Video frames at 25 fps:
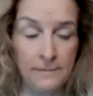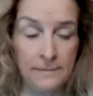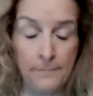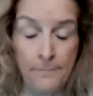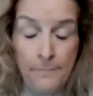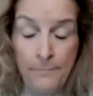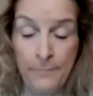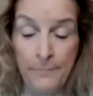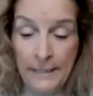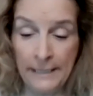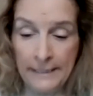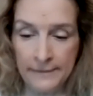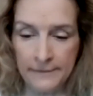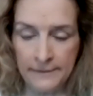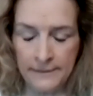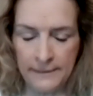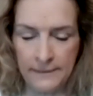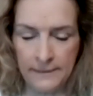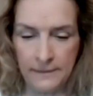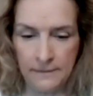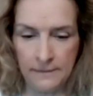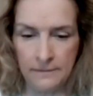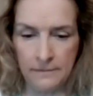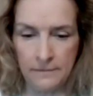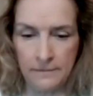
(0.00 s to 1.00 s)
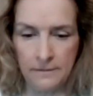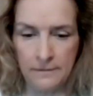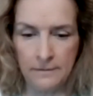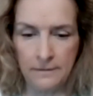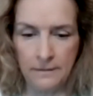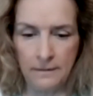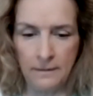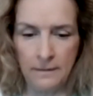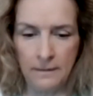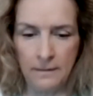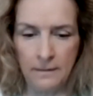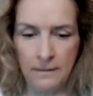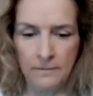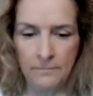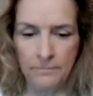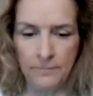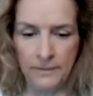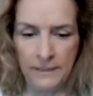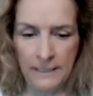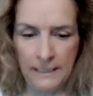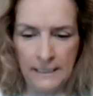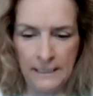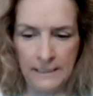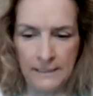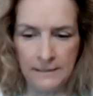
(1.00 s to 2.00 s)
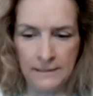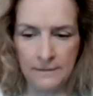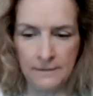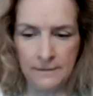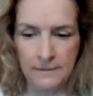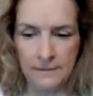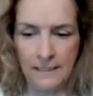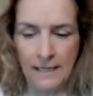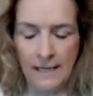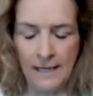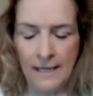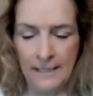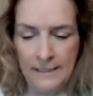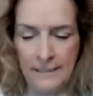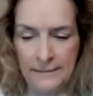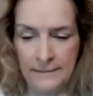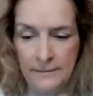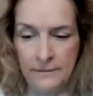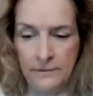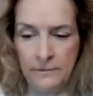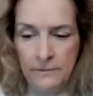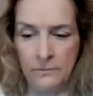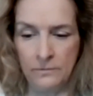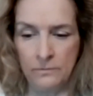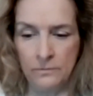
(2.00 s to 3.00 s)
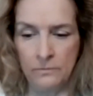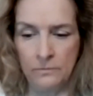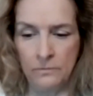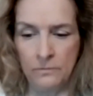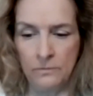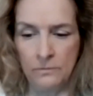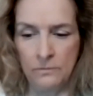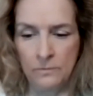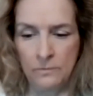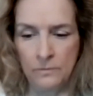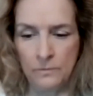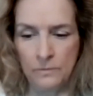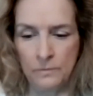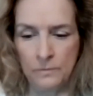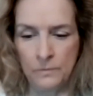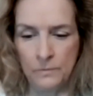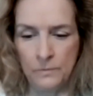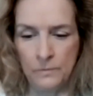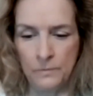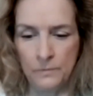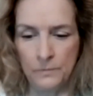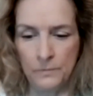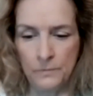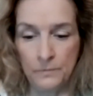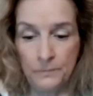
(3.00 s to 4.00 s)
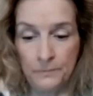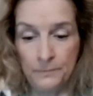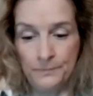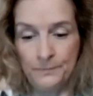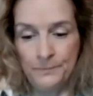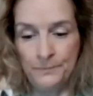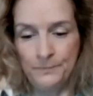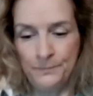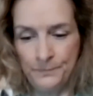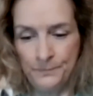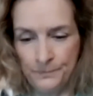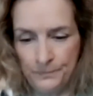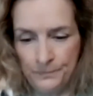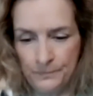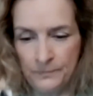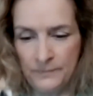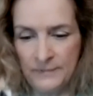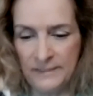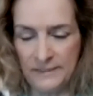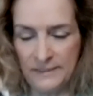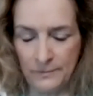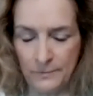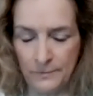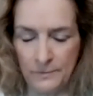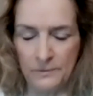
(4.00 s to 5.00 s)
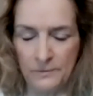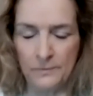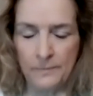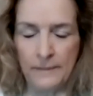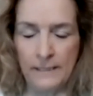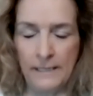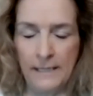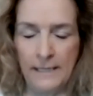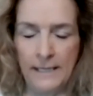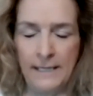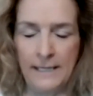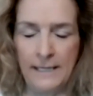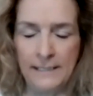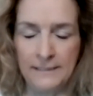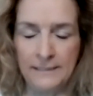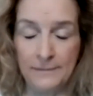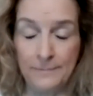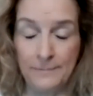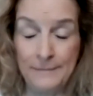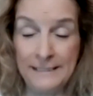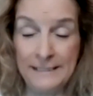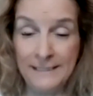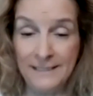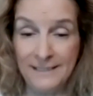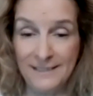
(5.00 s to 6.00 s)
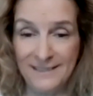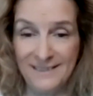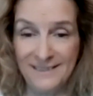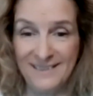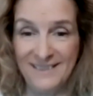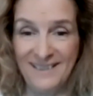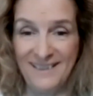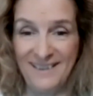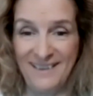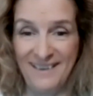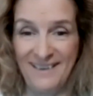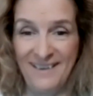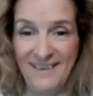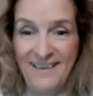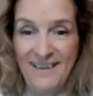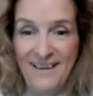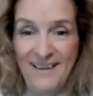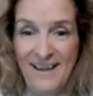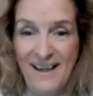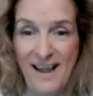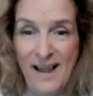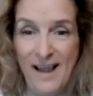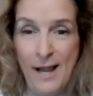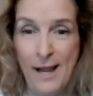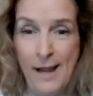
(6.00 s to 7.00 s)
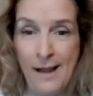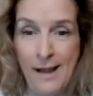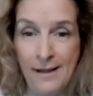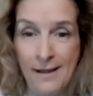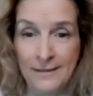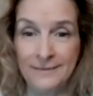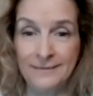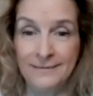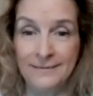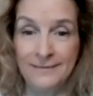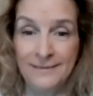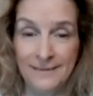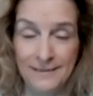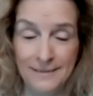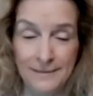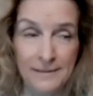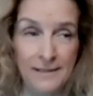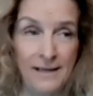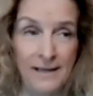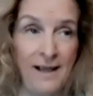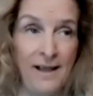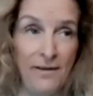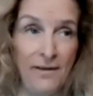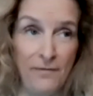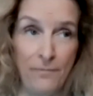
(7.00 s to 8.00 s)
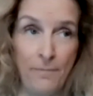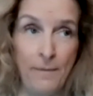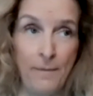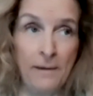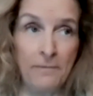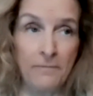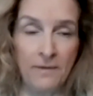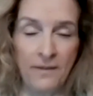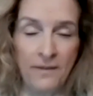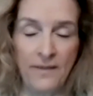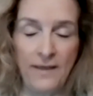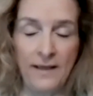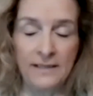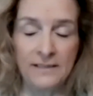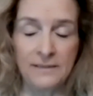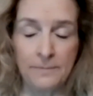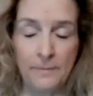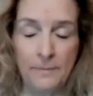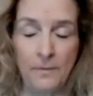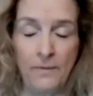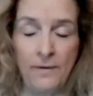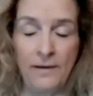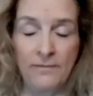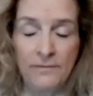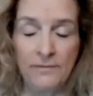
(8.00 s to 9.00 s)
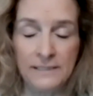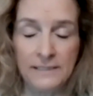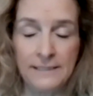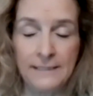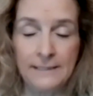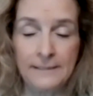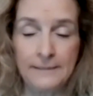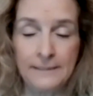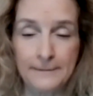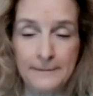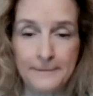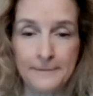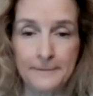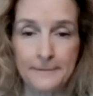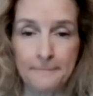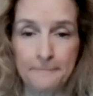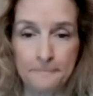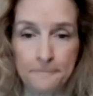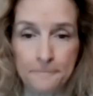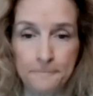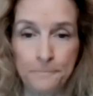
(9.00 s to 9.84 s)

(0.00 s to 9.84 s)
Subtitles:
the barriers in place, I knew this was where I had to be. And I've been with Expo ever since.